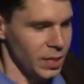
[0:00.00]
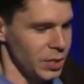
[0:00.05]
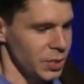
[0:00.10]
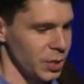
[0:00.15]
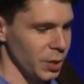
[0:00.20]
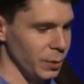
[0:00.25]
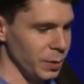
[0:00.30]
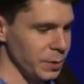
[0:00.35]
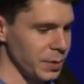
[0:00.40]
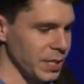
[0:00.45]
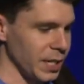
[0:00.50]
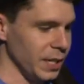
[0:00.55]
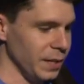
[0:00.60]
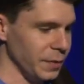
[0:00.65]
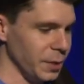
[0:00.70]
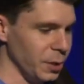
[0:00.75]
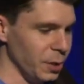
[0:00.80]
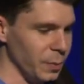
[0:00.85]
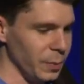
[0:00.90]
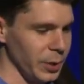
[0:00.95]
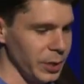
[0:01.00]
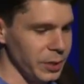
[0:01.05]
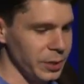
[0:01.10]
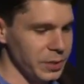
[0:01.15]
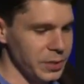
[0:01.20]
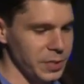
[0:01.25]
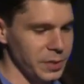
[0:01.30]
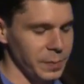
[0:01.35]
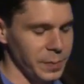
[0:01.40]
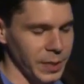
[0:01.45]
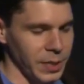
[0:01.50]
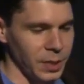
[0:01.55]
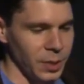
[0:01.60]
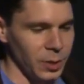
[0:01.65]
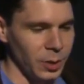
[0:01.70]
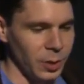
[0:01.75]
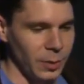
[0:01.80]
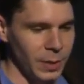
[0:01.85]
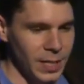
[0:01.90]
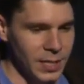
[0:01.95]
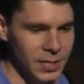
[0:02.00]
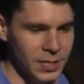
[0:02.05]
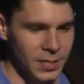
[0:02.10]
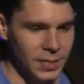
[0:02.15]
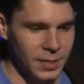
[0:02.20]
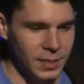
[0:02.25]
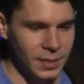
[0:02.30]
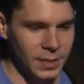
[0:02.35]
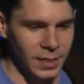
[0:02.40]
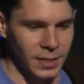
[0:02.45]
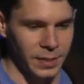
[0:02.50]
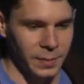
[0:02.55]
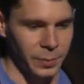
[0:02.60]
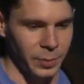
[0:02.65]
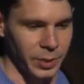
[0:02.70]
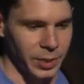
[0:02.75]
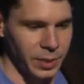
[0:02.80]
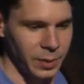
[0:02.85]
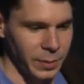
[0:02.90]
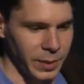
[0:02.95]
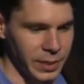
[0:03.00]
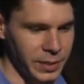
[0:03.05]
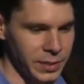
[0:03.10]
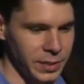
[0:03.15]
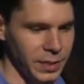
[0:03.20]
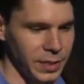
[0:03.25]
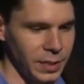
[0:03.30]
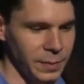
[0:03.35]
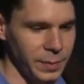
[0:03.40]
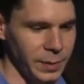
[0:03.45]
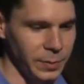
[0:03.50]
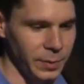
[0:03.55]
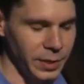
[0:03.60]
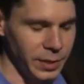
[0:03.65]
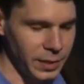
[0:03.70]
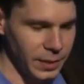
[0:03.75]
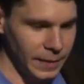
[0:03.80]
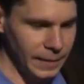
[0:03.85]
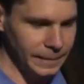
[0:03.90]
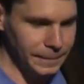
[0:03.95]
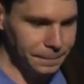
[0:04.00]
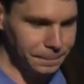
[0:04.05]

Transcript: So it was kind of a no-brainer to pick CoreOS, pretty quick to get up and running.